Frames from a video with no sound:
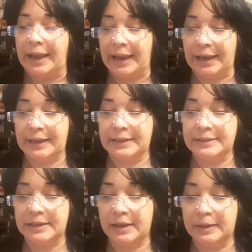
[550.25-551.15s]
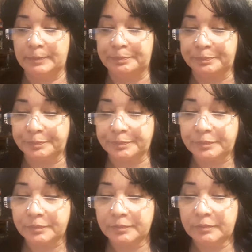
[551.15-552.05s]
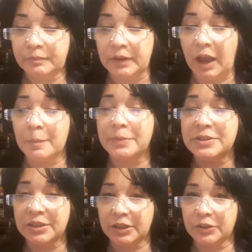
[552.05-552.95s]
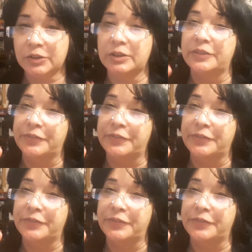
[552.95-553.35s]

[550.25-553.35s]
And I'm particularly